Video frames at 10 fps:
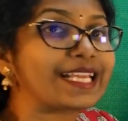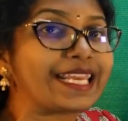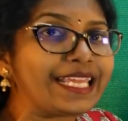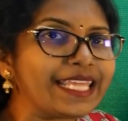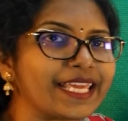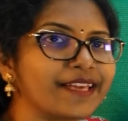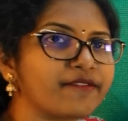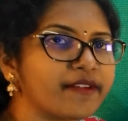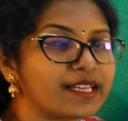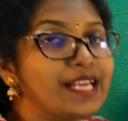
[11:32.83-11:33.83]
screening
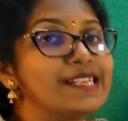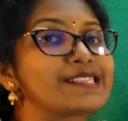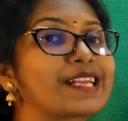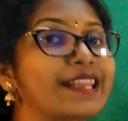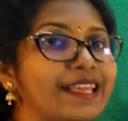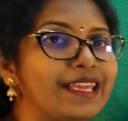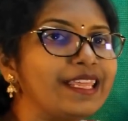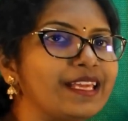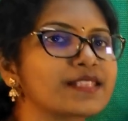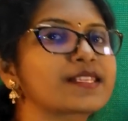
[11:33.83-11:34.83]
effect?
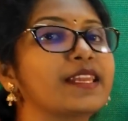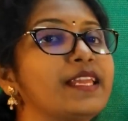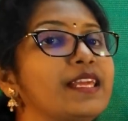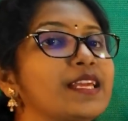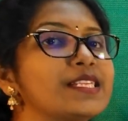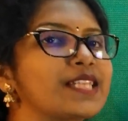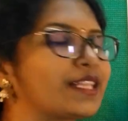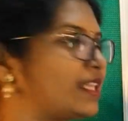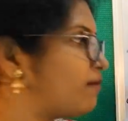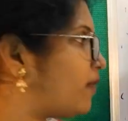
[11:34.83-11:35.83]
Screening is
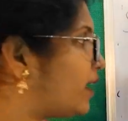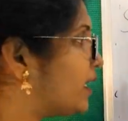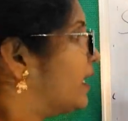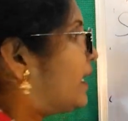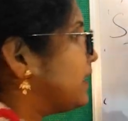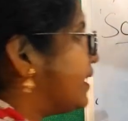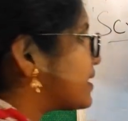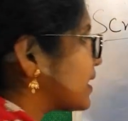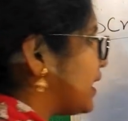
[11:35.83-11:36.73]
nothing but this